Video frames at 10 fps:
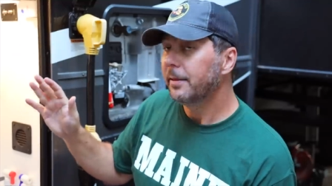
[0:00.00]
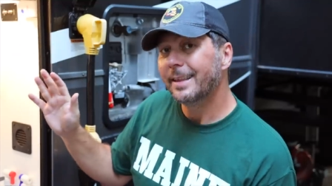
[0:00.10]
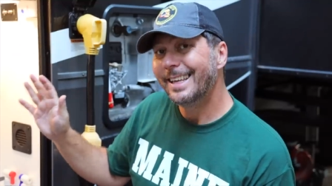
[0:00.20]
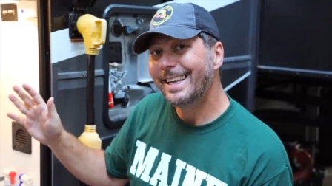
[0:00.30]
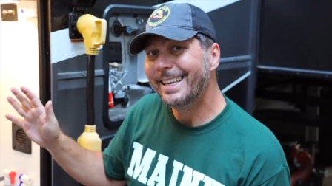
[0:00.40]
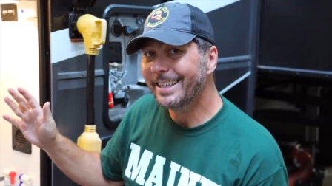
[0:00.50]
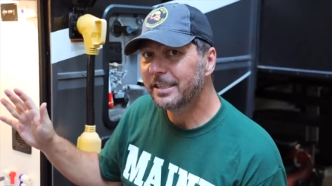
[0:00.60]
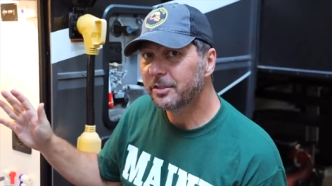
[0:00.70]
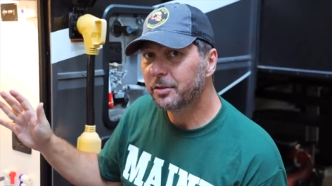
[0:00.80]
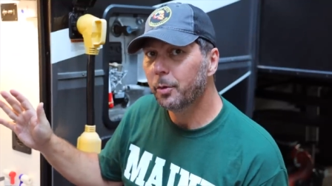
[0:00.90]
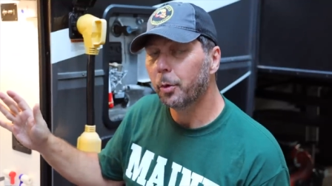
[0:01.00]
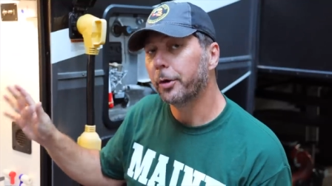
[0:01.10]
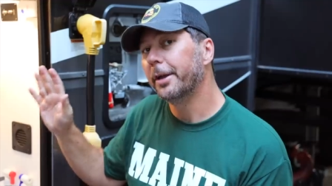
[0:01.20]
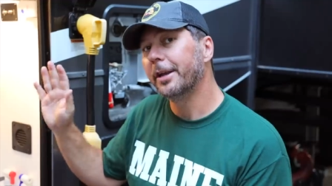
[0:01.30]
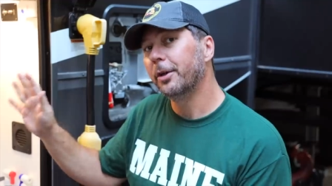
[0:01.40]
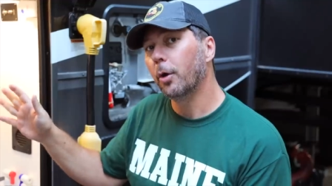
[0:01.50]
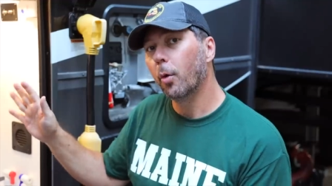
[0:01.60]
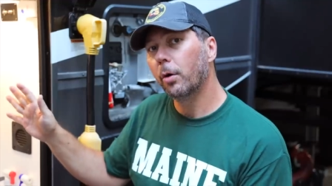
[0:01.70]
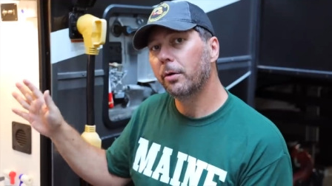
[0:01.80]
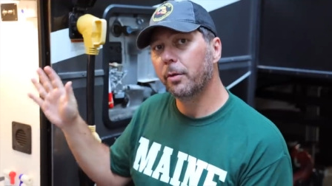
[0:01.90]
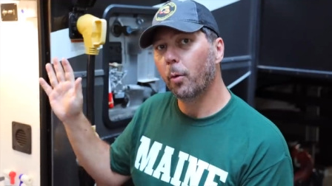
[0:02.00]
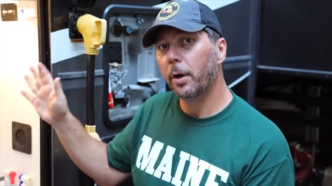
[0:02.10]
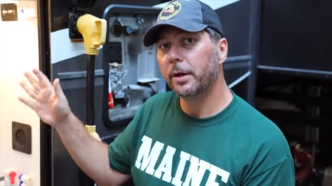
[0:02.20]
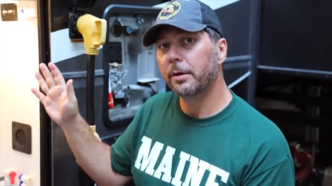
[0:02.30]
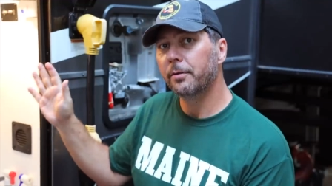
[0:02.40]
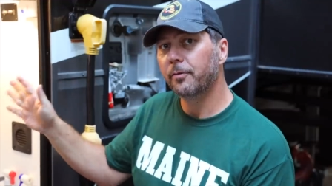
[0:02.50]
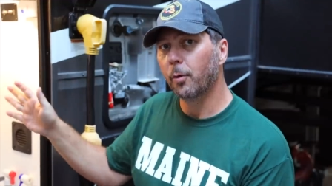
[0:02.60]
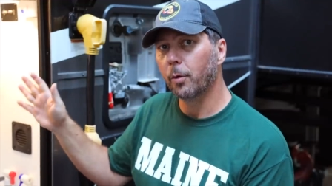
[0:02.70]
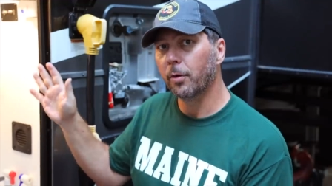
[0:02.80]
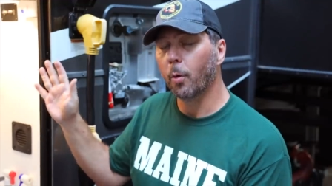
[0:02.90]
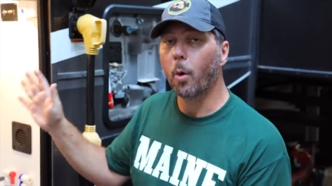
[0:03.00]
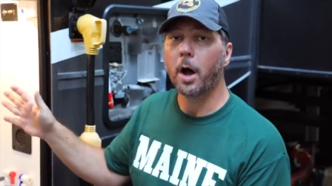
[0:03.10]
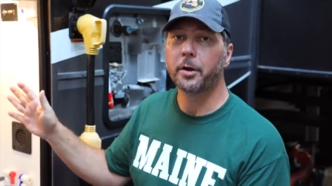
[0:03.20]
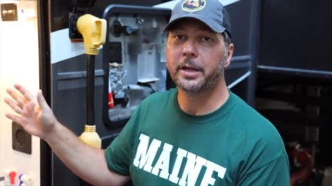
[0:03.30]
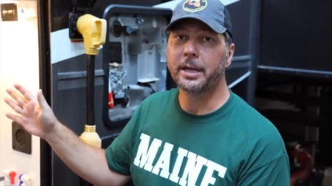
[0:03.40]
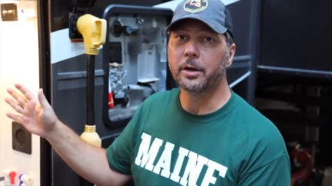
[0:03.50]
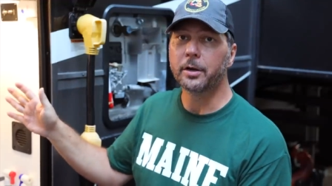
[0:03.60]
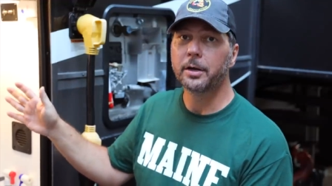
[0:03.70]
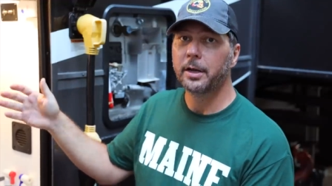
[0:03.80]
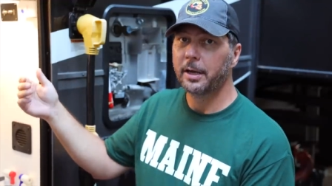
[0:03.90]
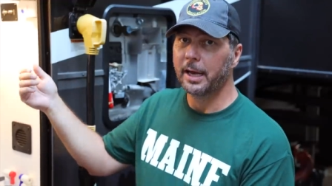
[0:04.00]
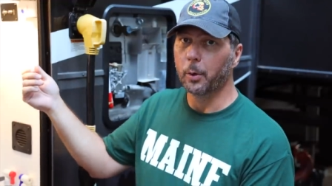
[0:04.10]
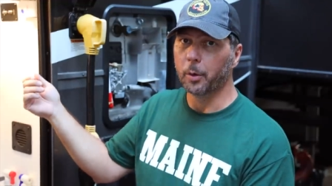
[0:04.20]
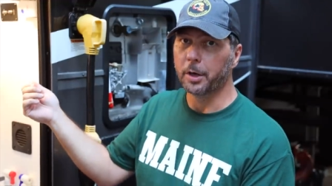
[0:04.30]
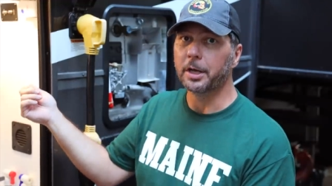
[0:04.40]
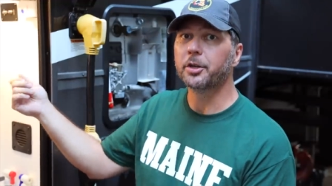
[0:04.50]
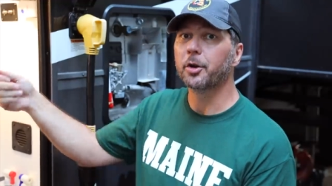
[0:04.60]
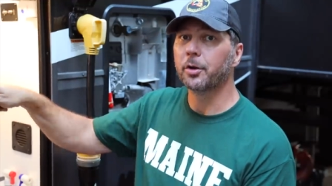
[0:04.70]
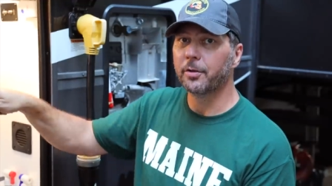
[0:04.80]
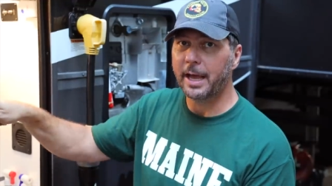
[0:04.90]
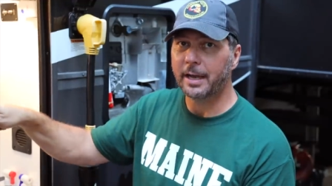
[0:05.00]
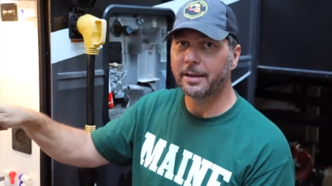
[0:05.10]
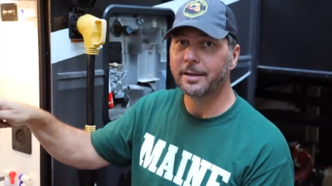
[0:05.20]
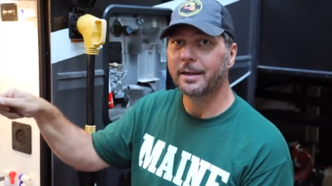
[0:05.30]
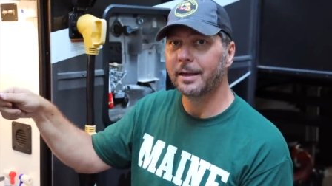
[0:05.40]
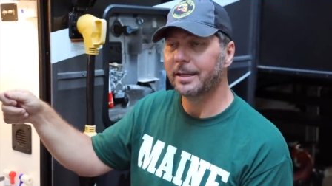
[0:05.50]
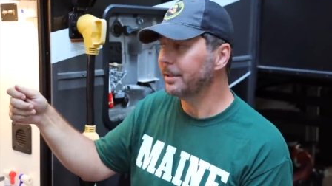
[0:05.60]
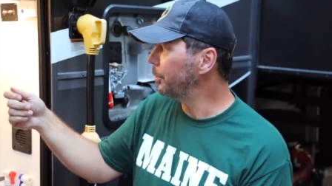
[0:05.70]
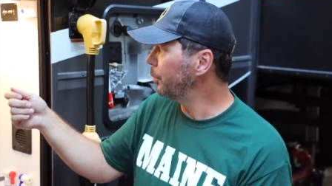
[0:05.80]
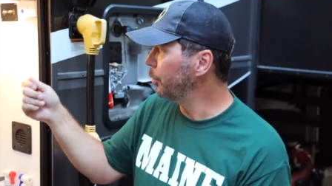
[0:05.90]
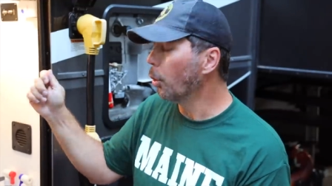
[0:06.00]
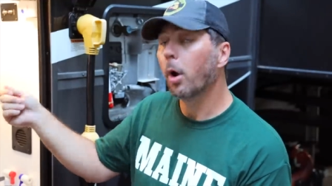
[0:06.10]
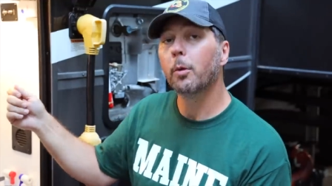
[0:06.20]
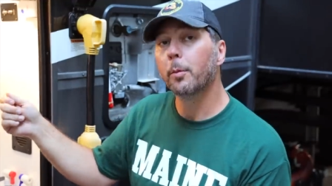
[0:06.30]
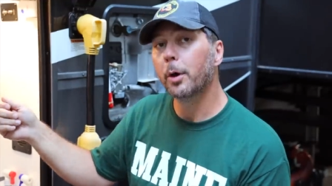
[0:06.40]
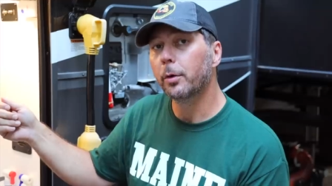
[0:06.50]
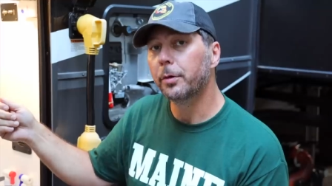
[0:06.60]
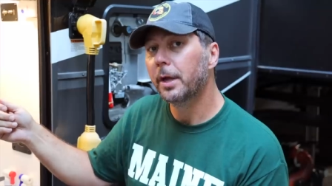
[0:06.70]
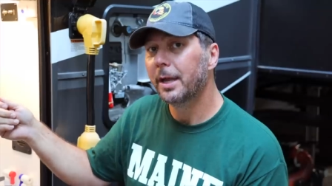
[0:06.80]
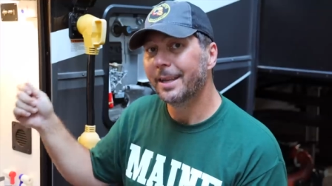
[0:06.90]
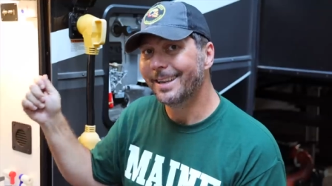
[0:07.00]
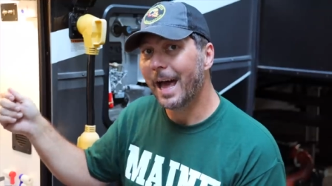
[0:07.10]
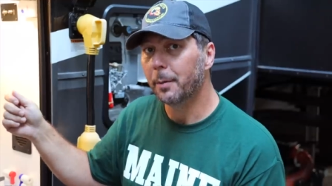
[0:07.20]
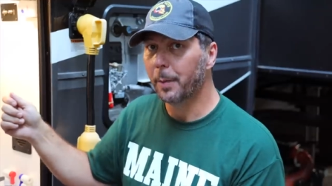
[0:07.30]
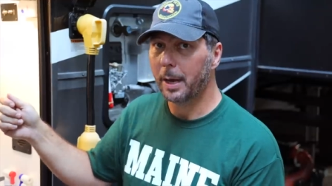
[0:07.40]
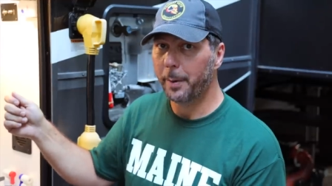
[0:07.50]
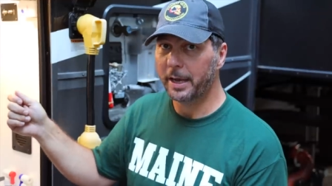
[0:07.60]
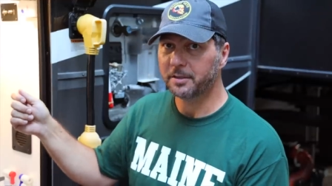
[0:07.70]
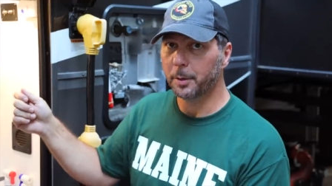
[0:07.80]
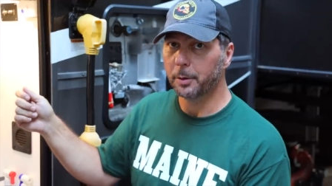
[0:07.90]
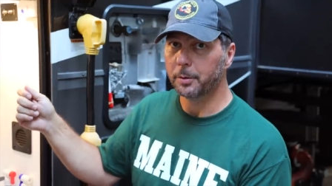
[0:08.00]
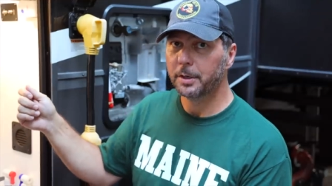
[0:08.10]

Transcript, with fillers: The key is we're gonna ignore the one for the water heater and we're gonna turn that into normal mode not bypass mode.